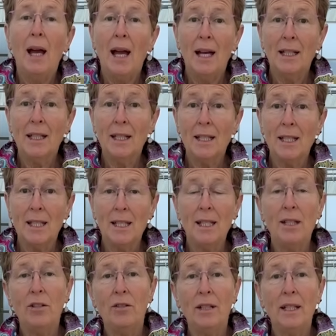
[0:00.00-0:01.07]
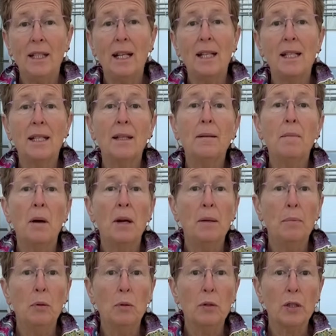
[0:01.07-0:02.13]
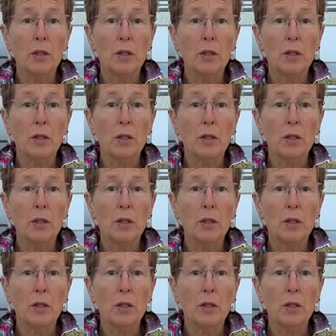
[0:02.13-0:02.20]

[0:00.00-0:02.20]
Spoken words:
and considering getting my border